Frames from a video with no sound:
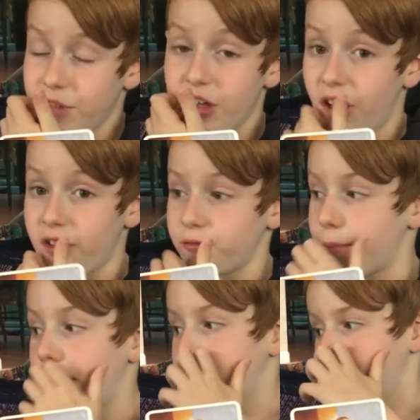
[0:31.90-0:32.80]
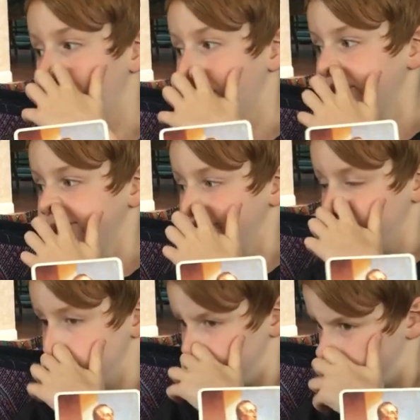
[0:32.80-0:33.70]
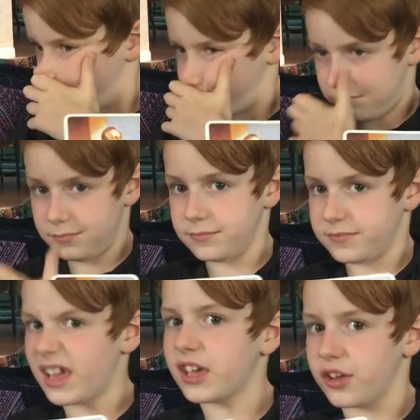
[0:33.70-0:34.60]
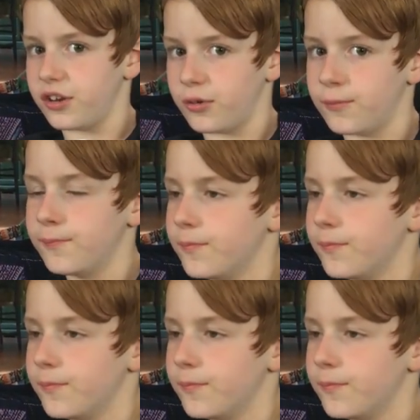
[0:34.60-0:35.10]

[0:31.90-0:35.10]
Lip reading: Do you guys remember him? I think you do.